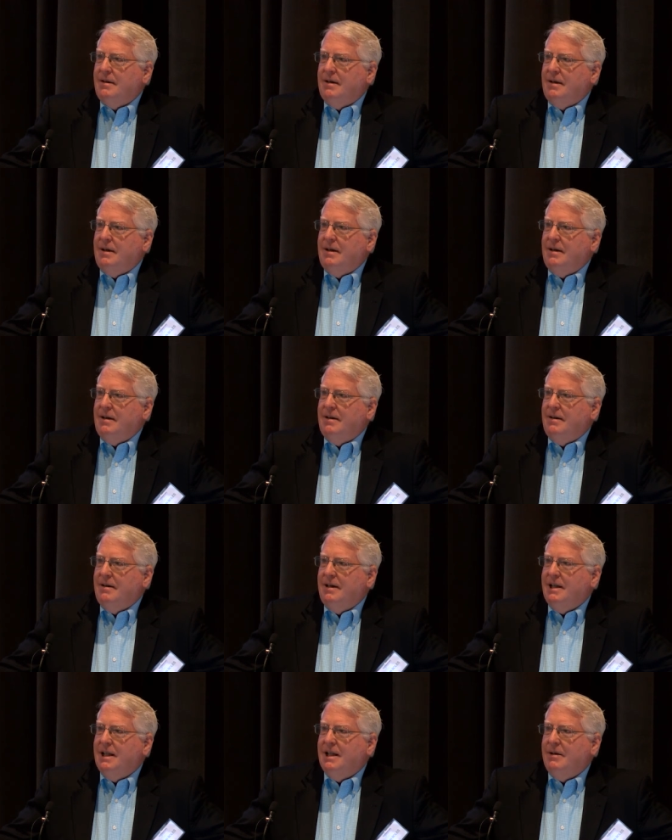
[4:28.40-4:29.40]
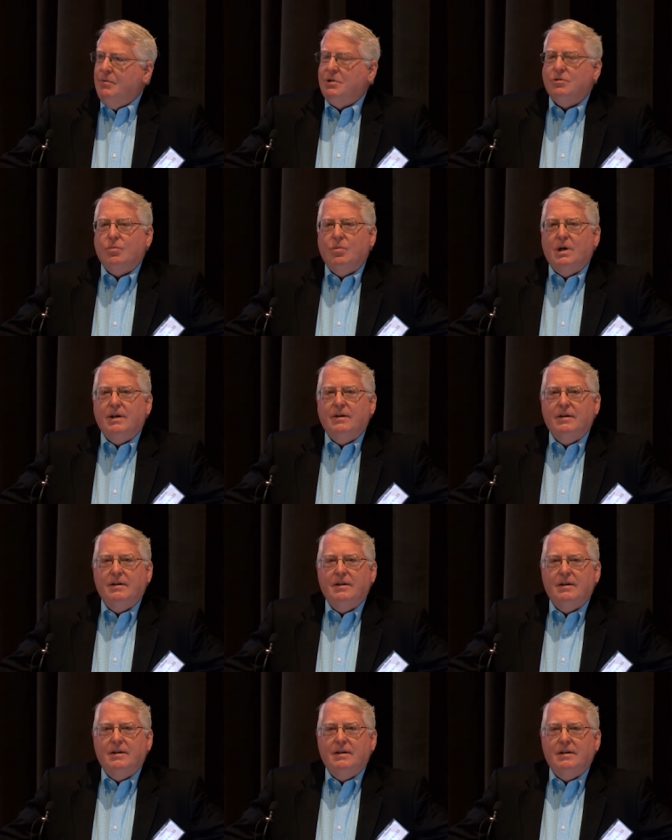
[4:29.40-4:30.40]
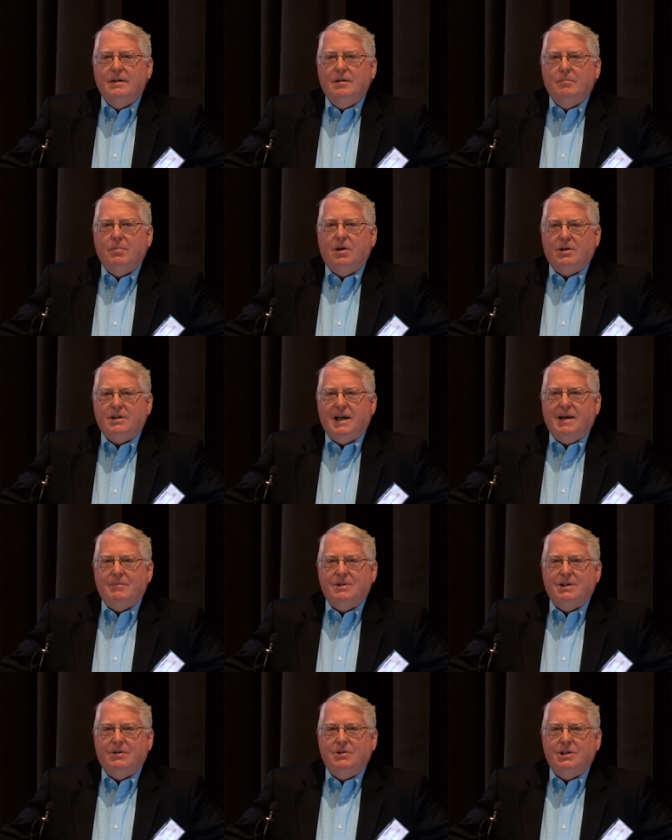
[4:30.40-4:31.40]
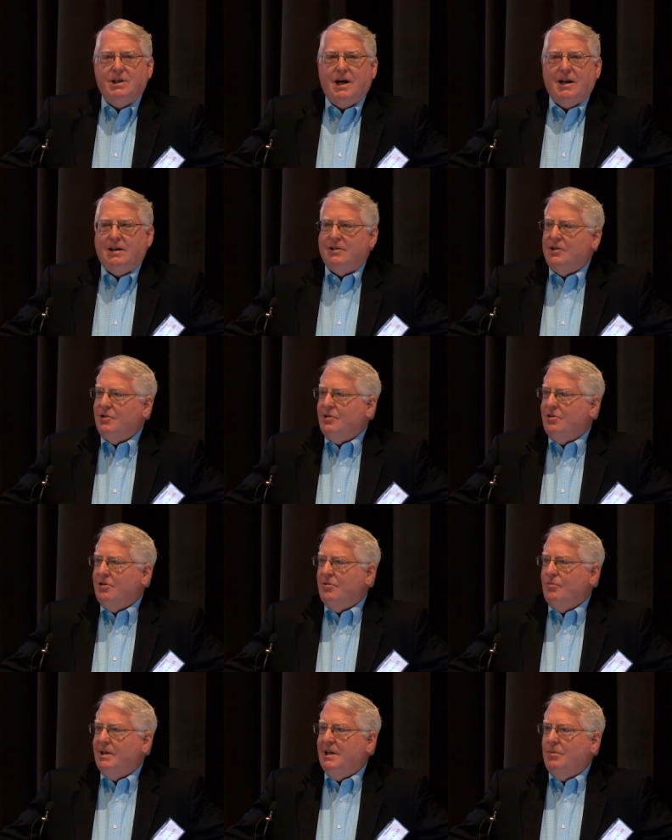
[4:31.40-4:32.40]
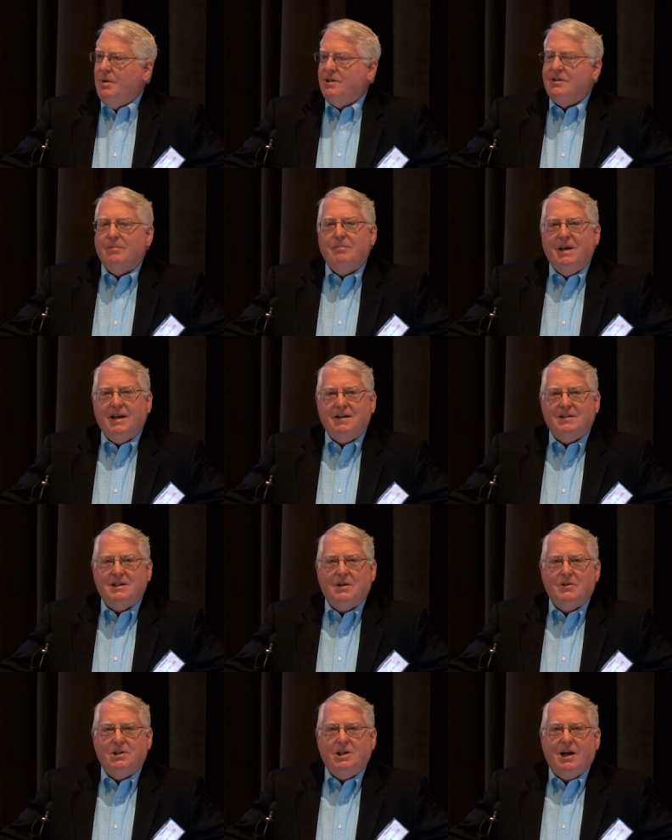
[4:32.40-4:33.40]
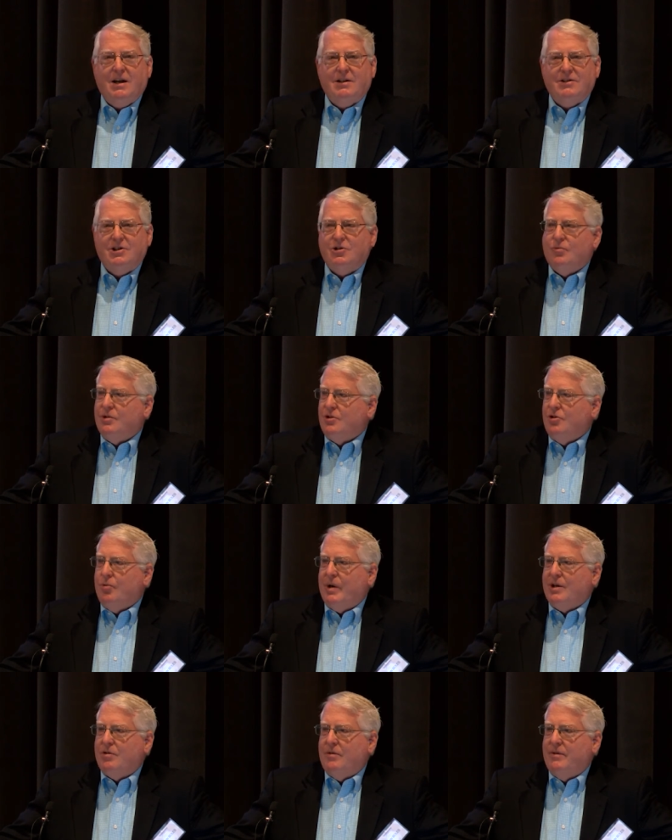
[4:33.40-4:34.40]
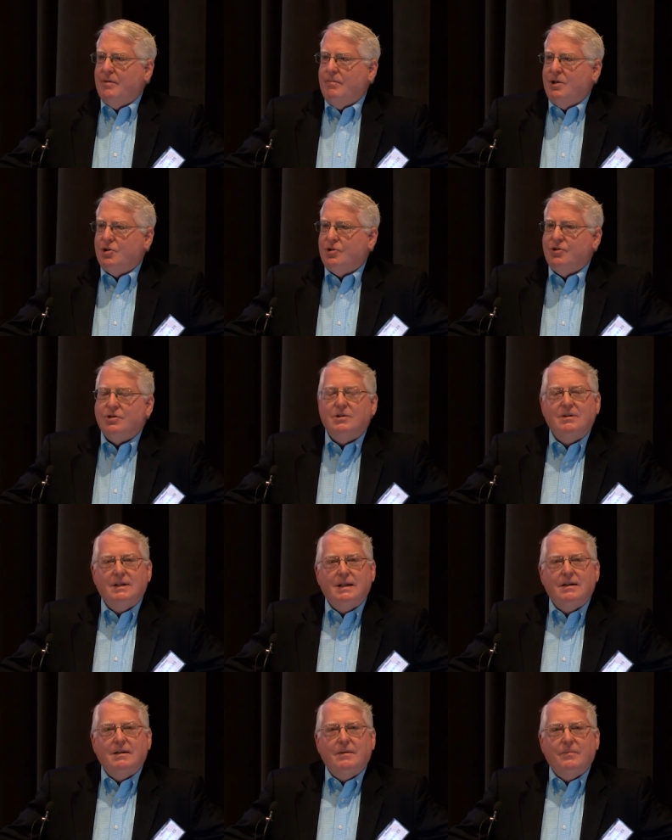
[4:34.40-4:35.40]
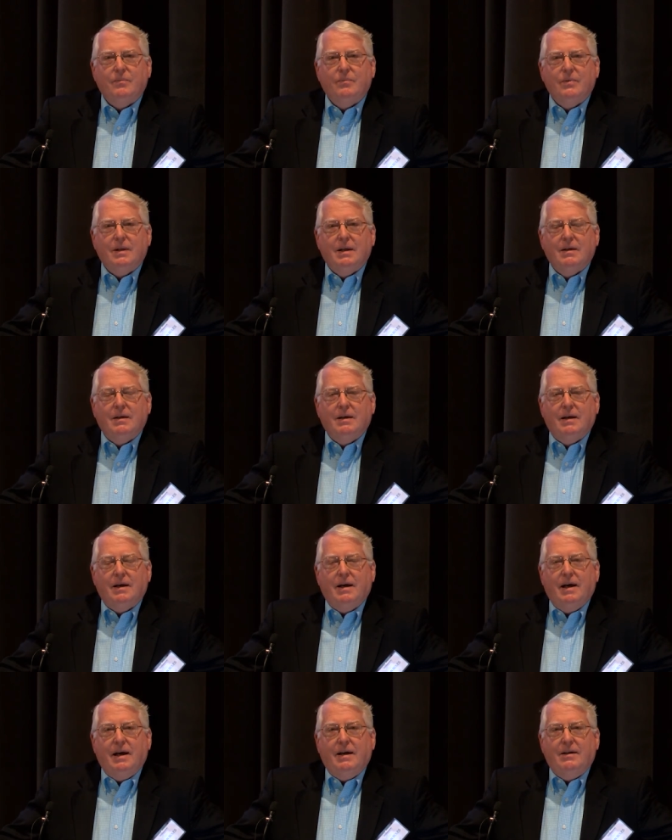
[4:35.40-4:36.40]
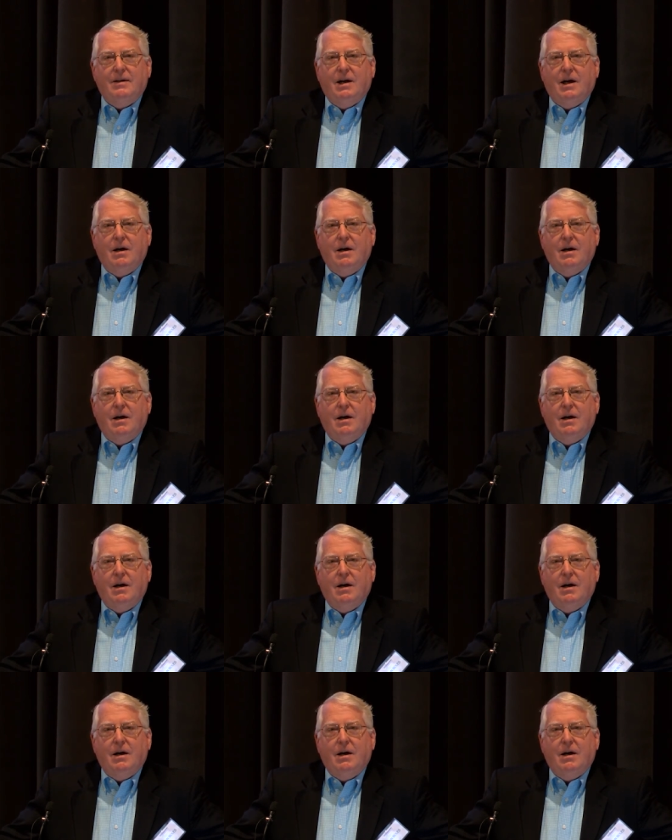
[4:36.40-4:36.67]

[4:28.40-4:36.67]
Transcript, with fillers: There was one part-time sociologist who, when he wasn't being a sociologist, was director of admissions. And